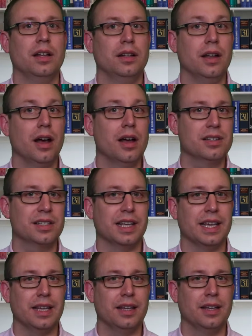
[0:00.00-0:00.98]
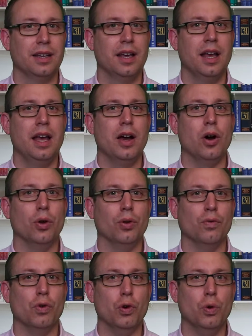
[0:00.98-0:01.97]
Lastly, on
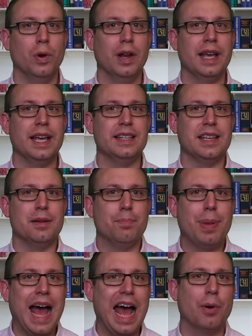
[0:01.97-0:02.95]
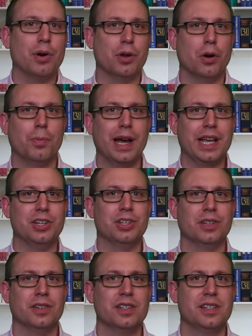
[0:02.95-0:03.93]
RULE is empower your
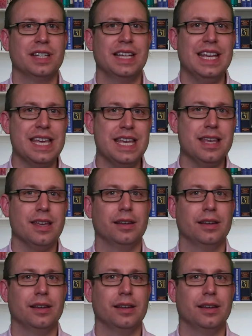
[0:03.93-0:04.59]
patient, E.